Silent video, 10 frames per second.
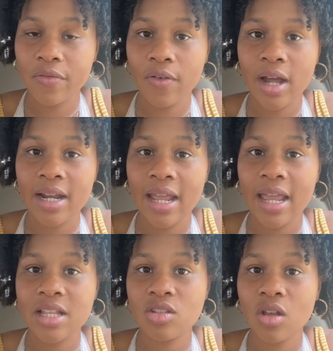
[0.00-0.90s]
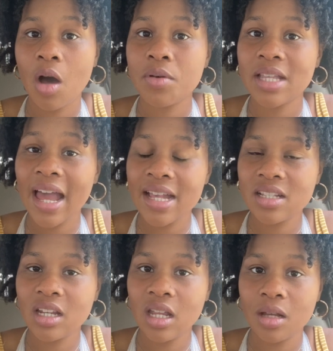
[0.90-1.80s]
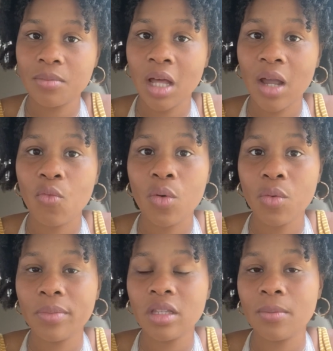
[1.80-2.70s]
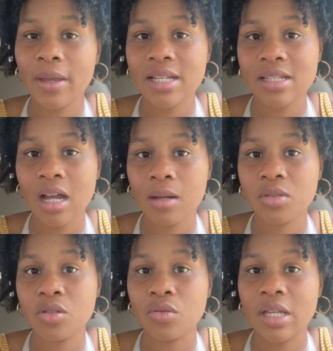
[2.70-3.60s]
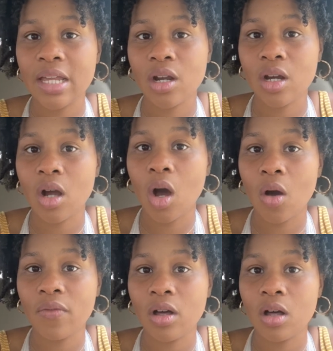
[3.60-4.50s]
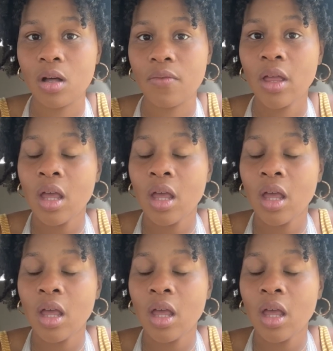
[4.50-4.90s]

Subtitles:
Friday, and so I was asking him like when would be the best time to get her off of